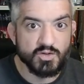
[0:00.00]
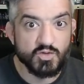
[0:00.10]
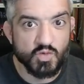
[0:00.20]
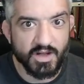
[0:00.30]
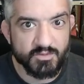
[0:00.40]

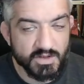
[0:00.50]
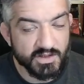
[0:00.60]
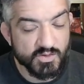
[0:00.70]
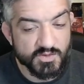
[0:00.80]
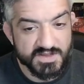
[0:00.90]
12
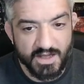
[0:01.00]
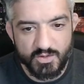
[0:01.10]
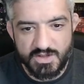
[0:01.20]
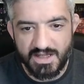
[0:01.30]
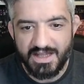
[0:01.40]
million with
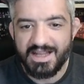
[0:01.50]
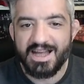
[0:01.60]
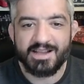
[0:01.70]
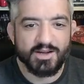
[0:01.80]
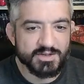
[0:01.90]
Sadusel,
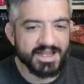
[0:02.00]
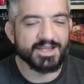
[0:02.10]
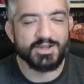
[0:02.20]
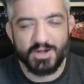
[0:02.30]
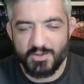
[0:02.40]
and I was
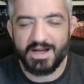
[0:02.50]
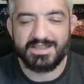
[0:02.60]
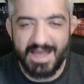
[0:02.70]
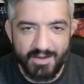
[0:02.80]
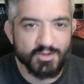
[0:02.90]
like, you know
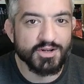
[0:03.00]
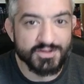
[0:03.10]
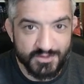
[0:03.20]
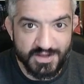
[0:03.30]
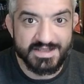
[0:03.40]
what, I'm going
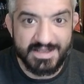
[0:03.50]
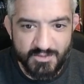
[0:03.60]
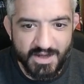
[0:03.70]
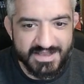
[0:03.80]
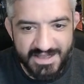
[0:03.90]
to test it
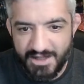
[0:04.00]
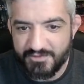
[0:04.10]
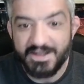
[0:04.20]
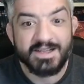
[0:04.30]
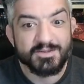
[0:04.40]
myself.
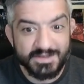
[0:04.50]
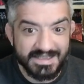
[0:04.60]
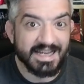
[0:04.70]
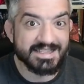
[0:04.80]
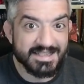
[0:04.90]
But
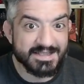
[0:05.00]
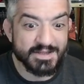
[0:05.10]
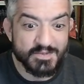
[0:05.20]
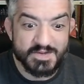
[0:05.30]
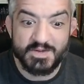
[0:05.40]
as it
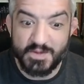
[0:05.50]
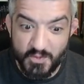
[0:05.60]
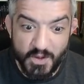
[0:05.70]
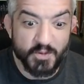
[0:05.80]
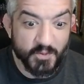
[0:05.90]
seems, they
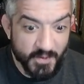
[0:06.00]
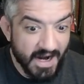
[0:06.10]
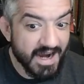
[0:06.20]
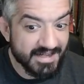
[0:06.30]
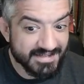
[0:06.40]
were
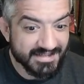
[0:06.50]
right.